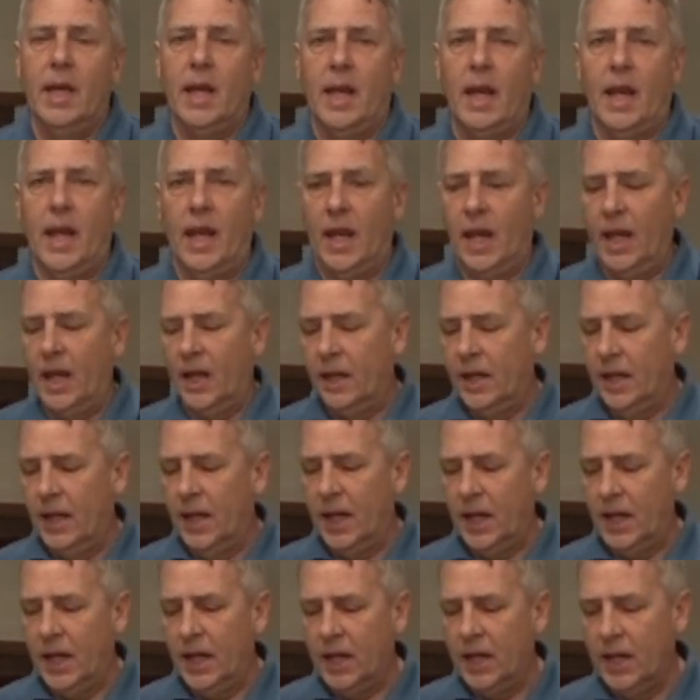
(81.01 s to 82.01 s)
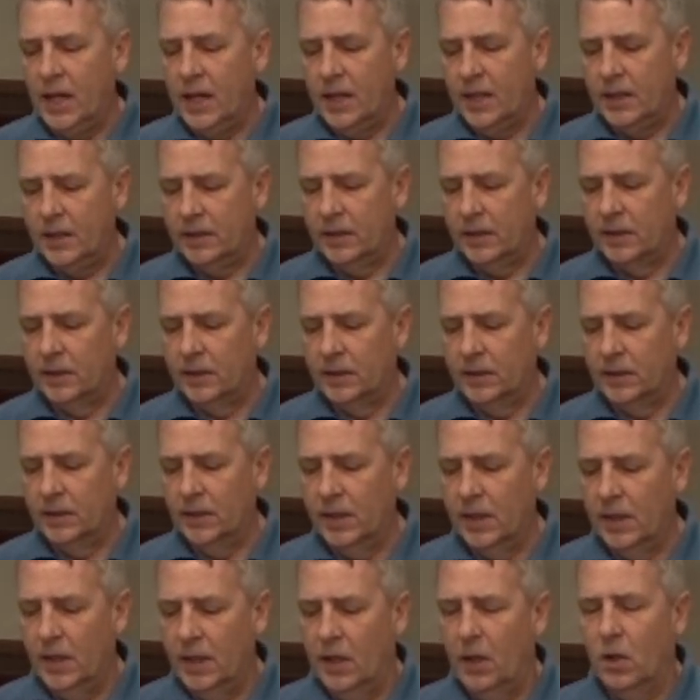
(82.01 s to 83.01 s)
and a
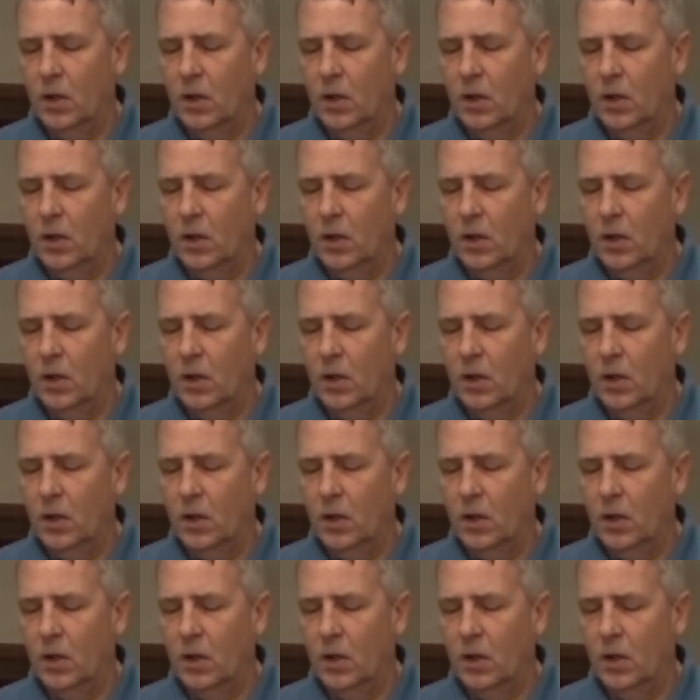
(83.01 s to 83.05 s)
little